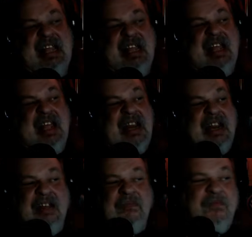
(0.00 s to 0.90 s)
and then
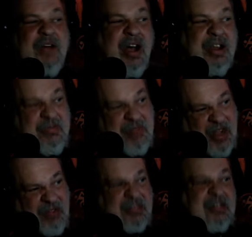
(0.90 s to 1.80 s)
the volume
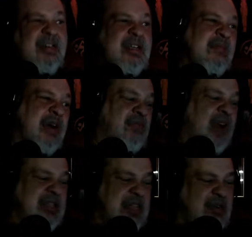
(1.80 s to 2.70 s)
knob's gonna come off
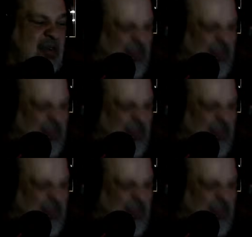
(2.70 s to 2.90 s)
right as I'm going.